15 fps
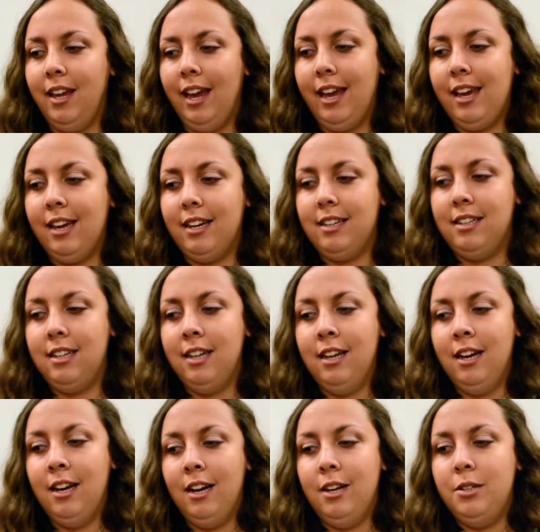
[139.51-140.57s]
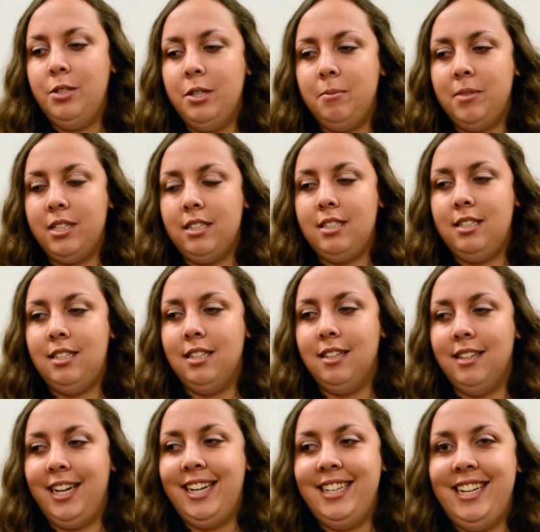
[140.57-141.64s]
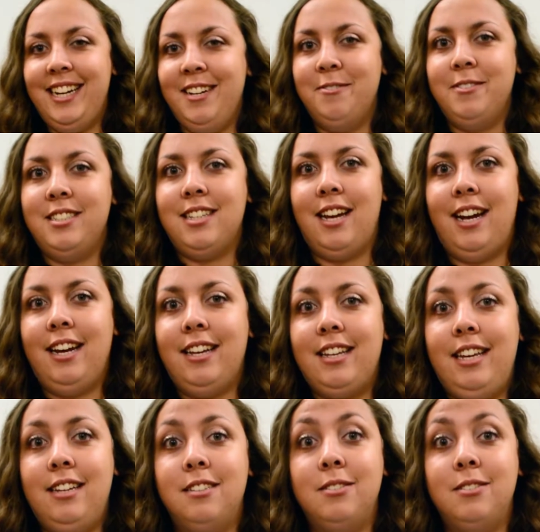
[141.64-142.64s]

And Soup just laid it in and was like,